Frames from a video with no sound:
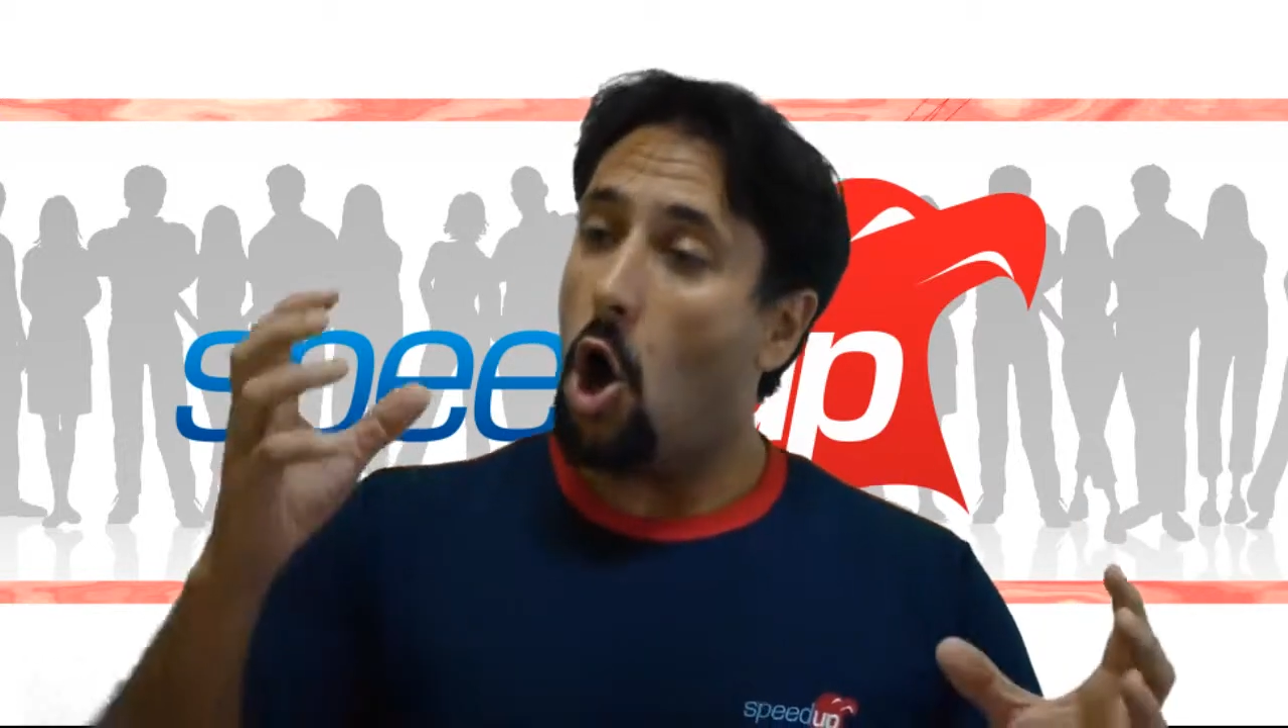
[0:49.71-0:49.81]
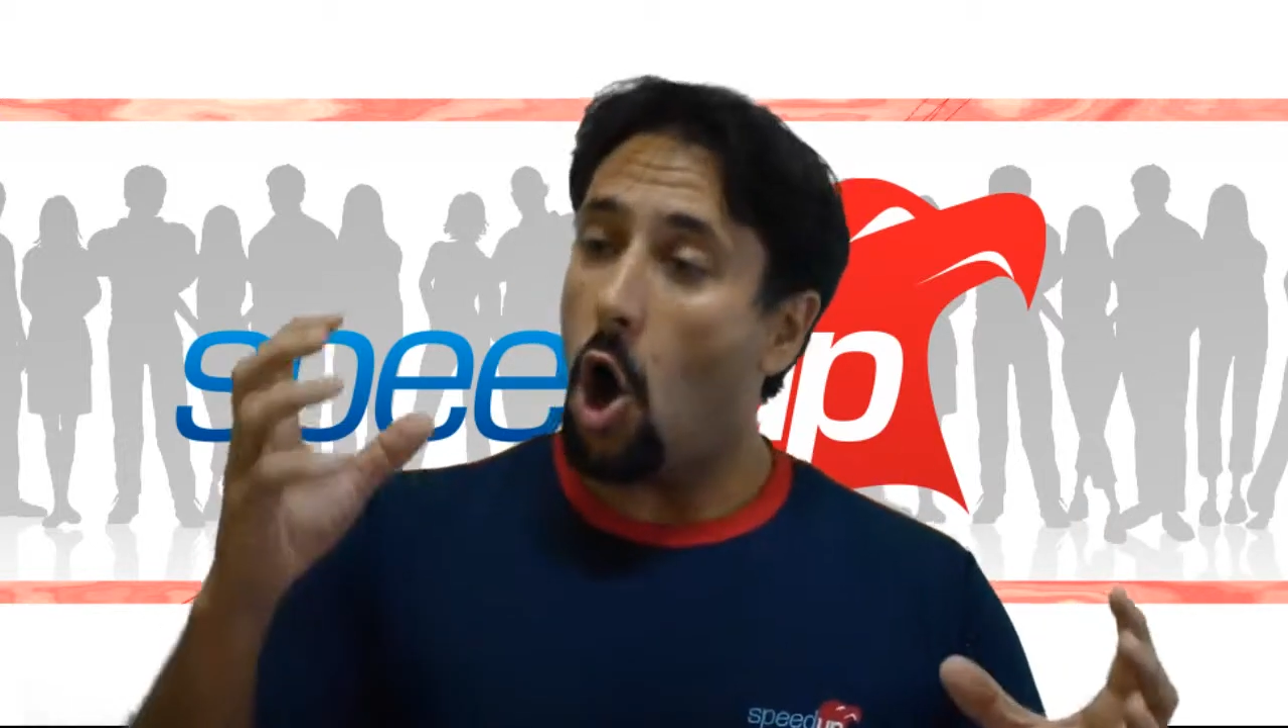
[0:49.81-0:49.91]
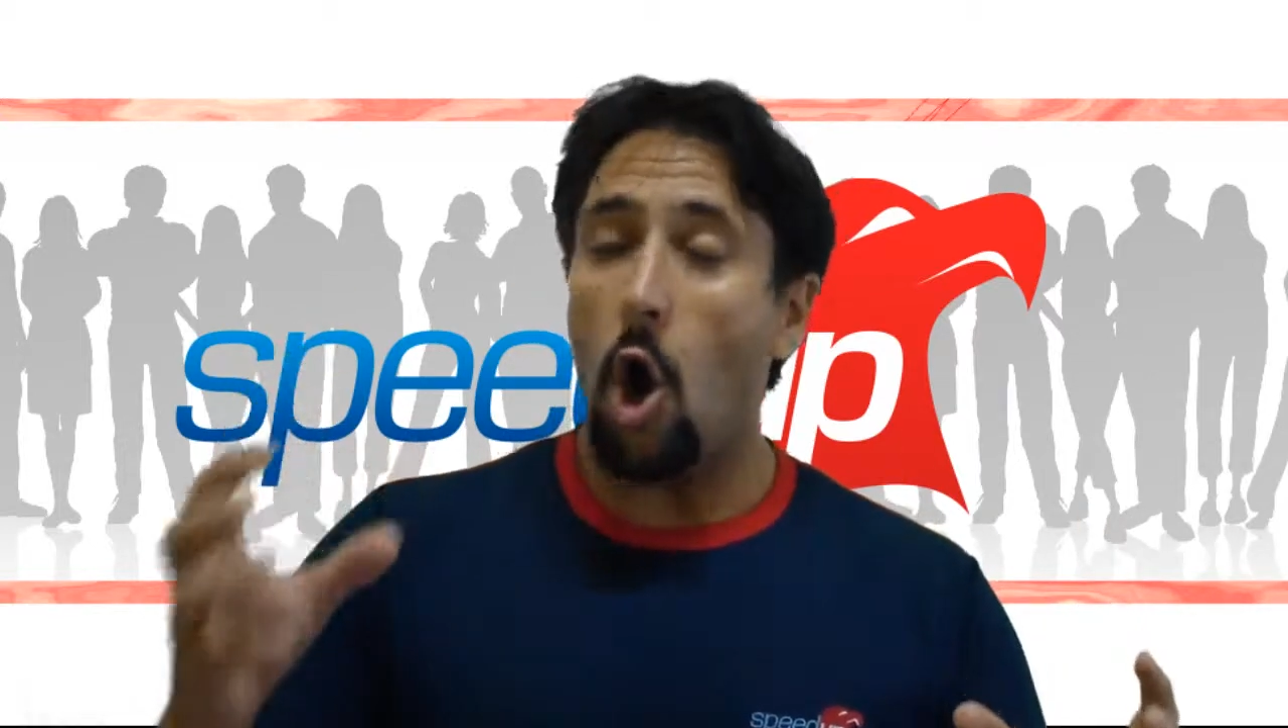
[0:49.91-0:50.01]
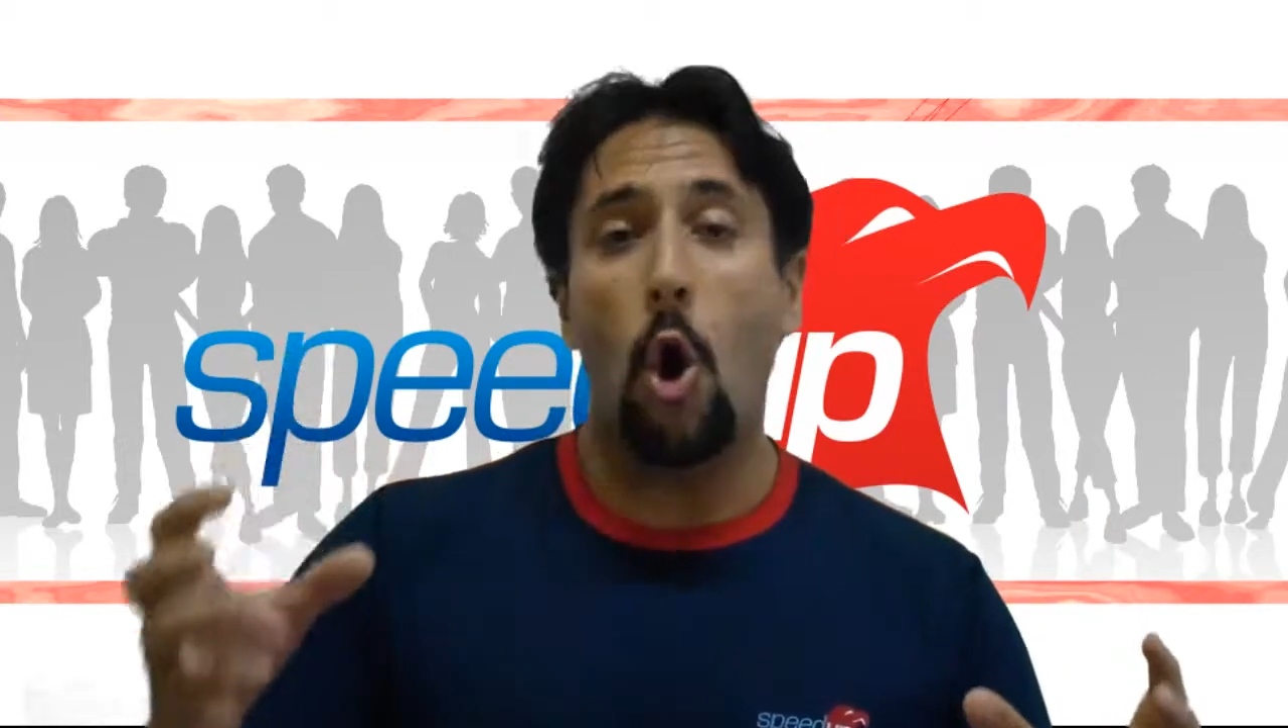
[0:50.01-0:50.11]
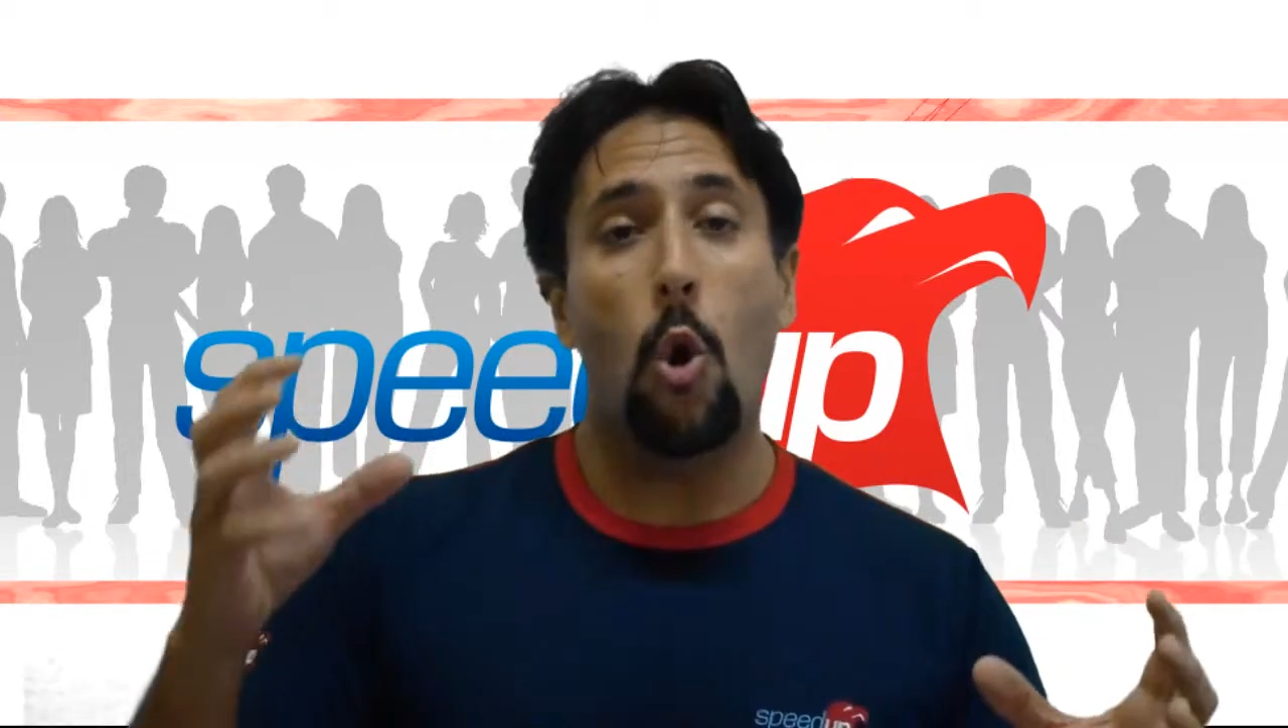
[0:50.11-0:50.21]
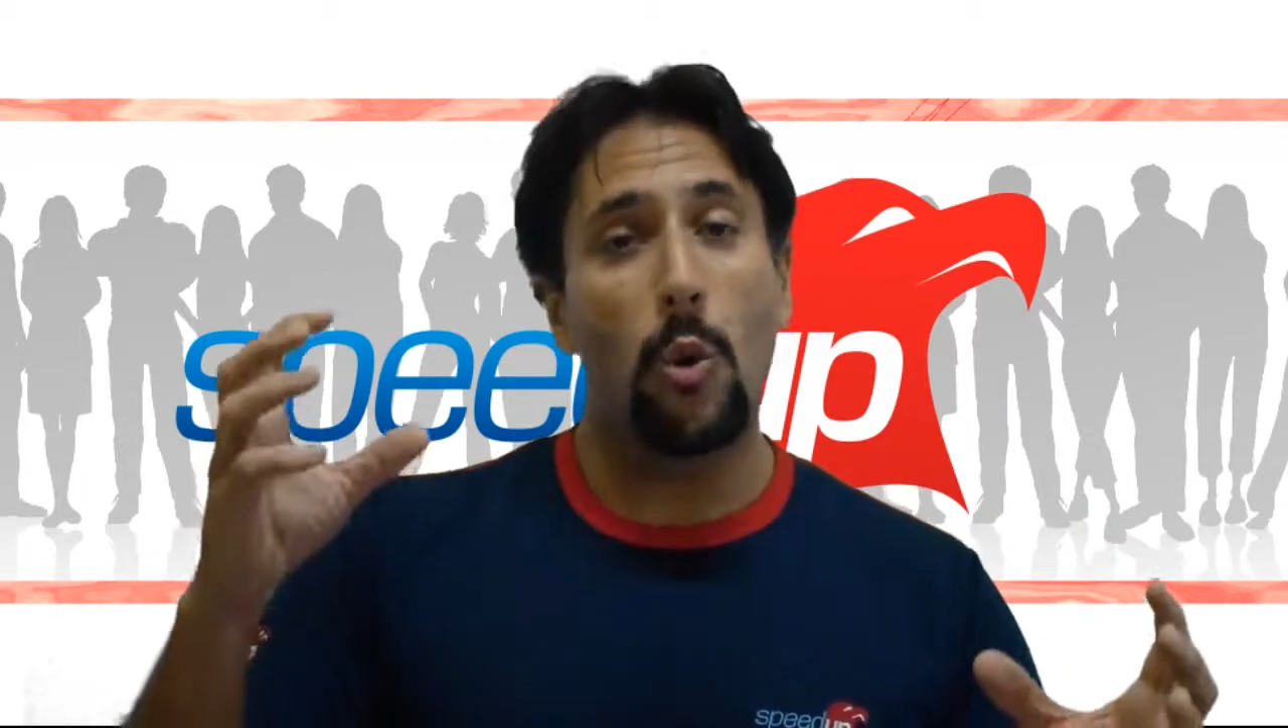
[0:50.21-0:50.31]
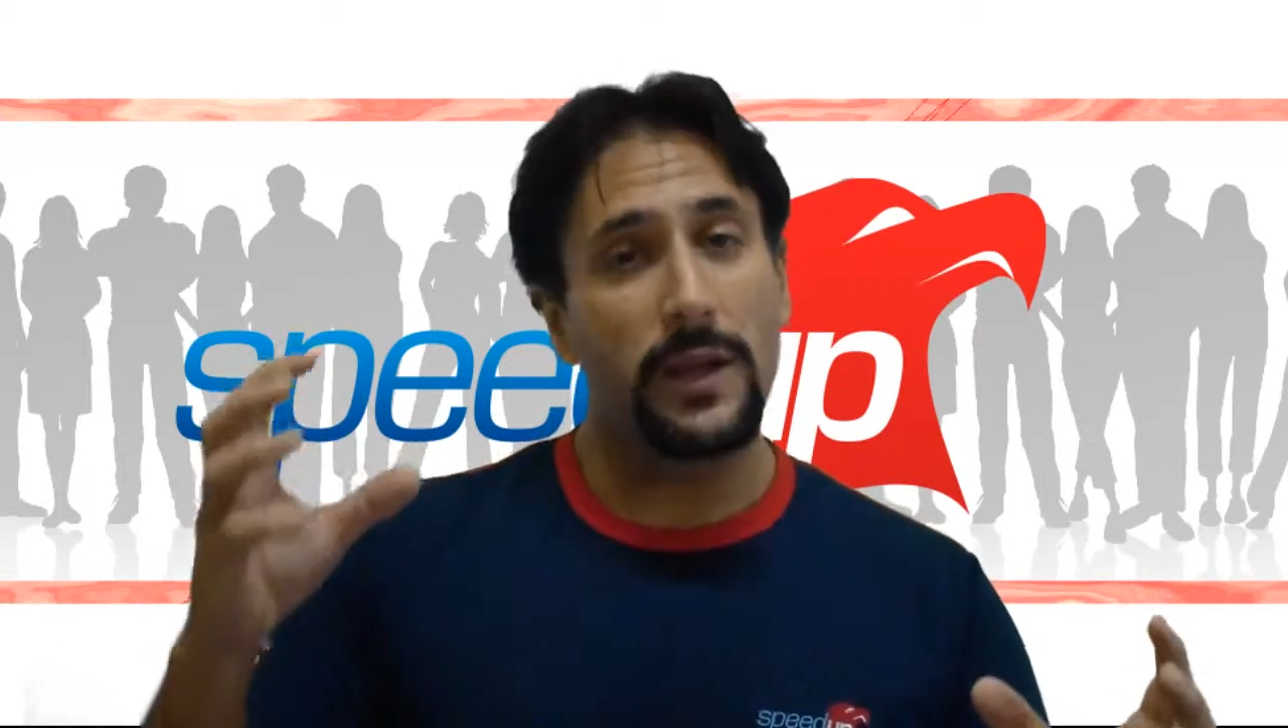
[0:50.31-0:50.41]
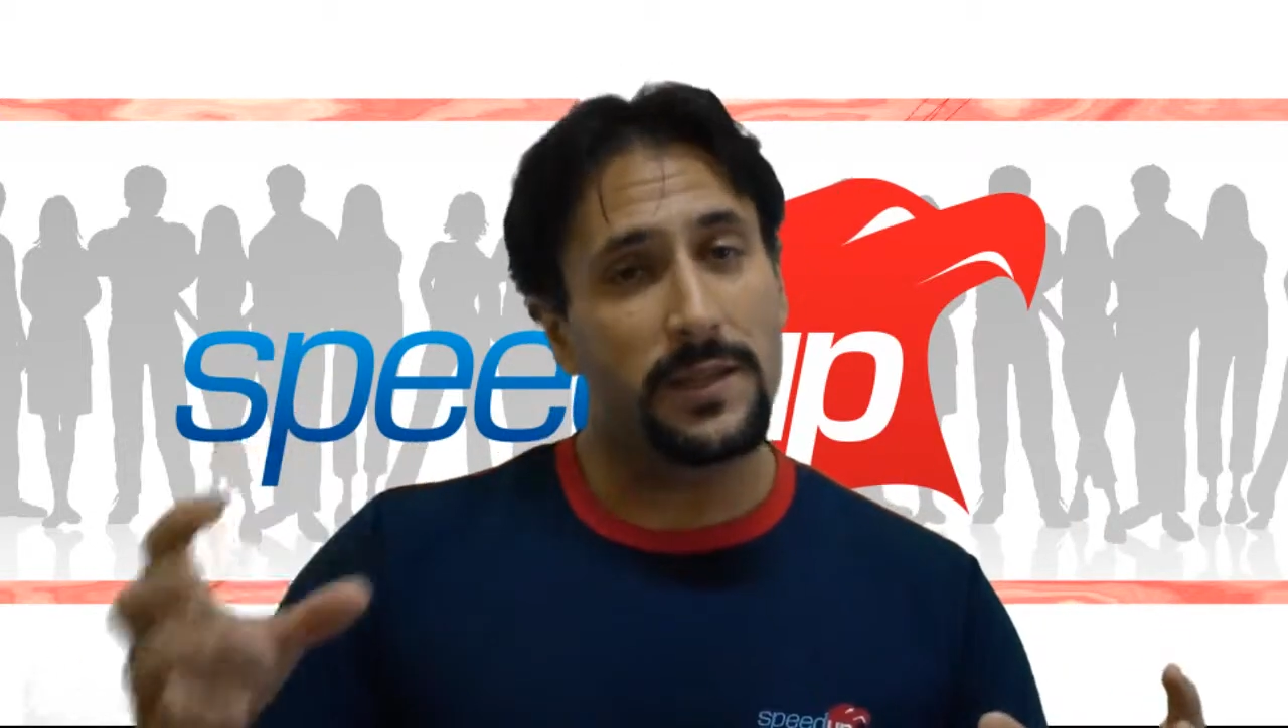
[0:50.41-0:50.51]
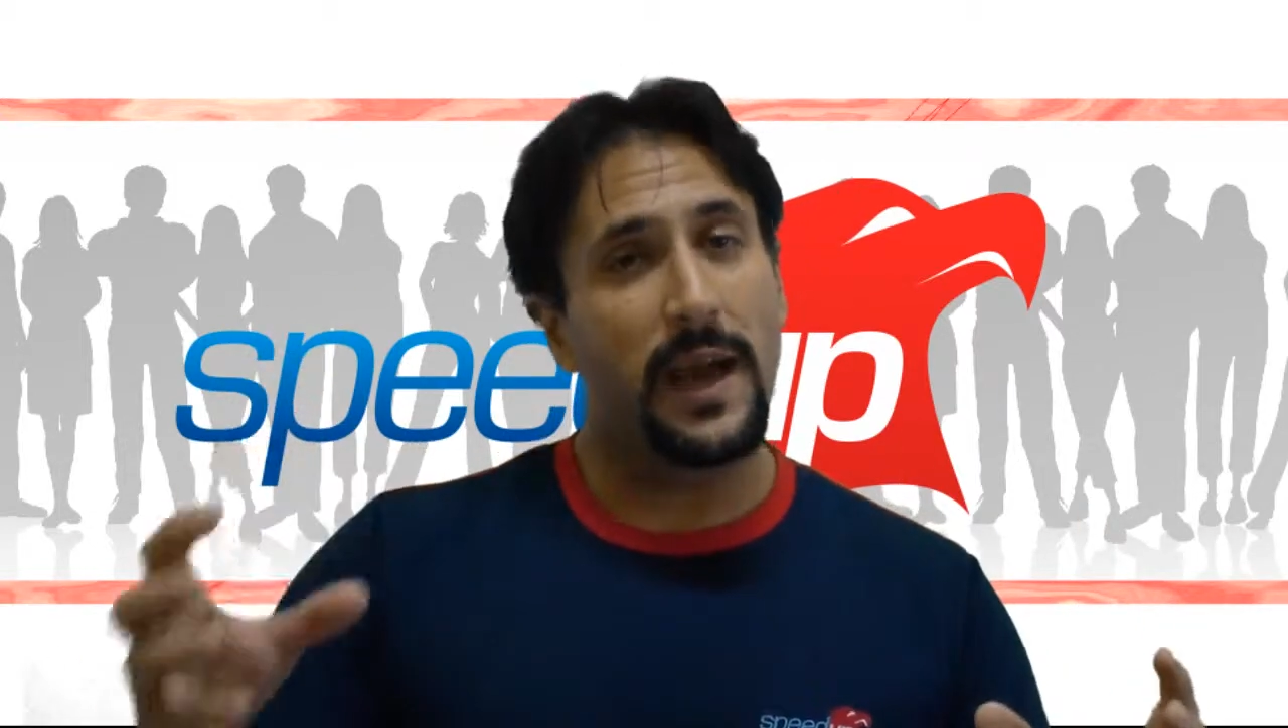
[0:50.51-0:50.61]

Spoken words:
always